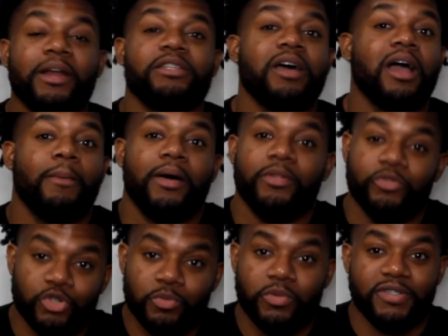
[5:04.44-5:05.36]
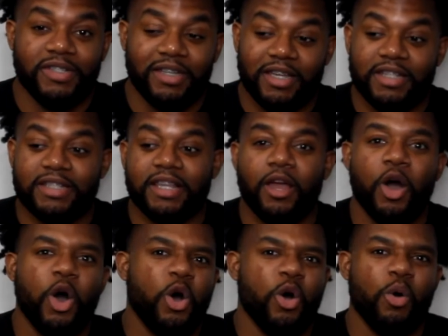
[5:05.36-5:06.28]
are gonna talk about the drill music and say,
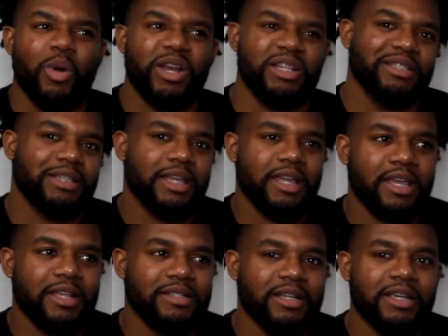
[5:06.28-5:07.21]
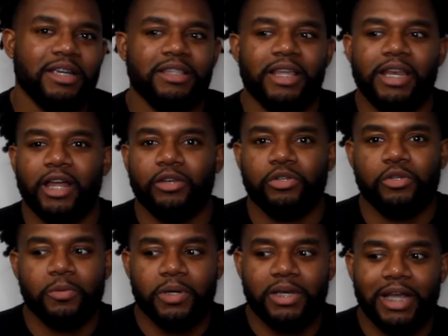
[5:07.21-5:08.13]
oh, what is this? And not
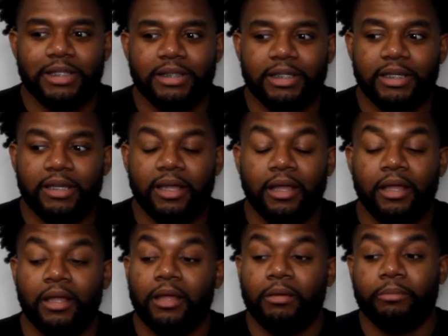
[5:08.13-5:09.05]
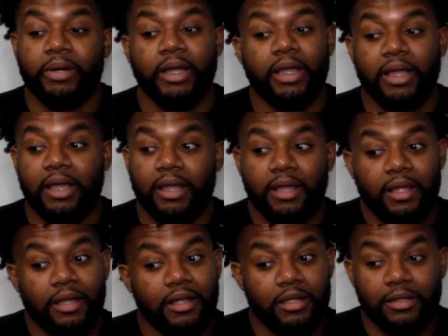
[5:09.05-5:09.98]
doing nothing, but we
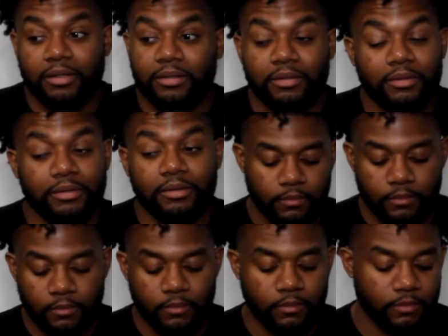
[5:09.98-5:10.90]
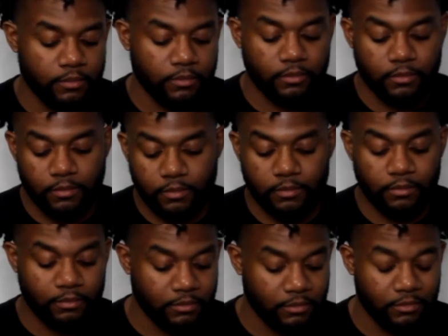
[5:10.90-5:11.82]
went off the grid.
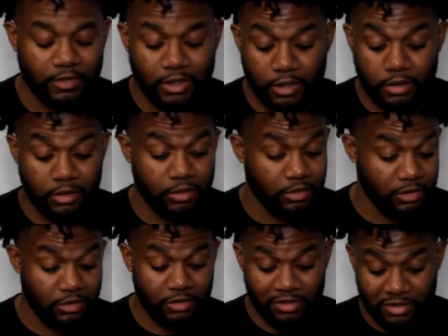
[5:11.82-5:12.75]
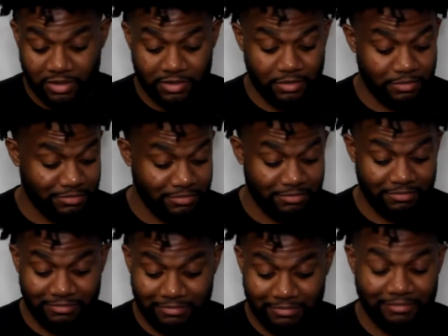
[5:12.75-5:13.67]
We watched stone, we cook
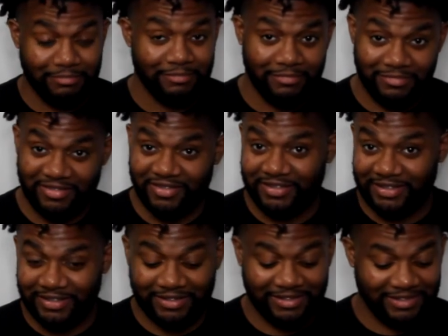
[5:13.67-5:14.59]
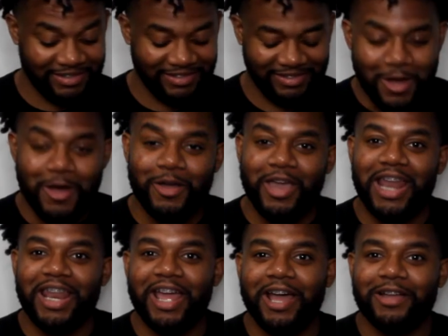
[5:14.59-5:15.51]
it. We were viral on they look. Okay,
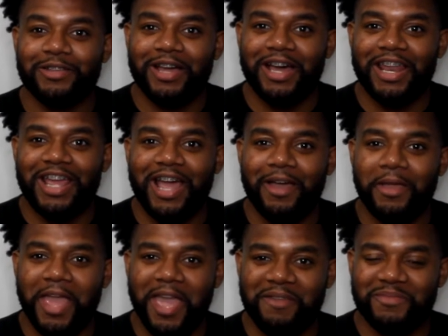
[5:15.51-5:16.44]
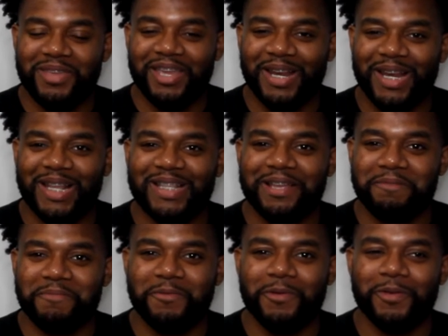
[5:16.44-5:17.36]
I like how he came in and he's
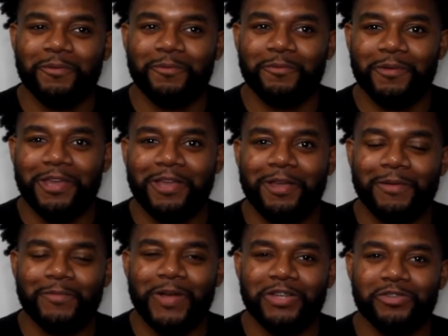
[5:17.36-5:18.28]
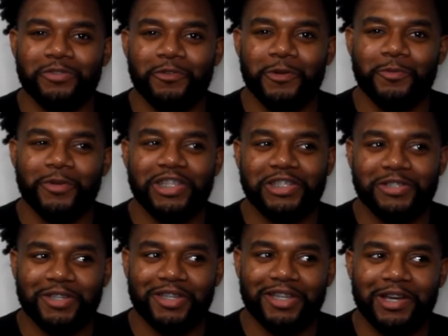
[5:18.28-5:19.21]
talking about we watched the throne, we
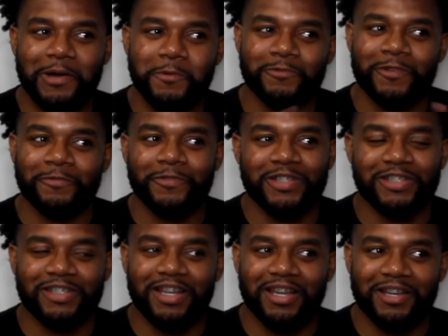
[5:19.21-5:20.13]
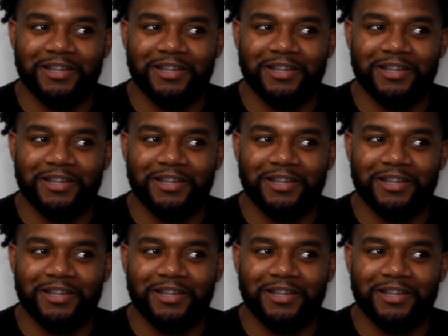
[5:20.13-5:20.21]
took it. Almost reference to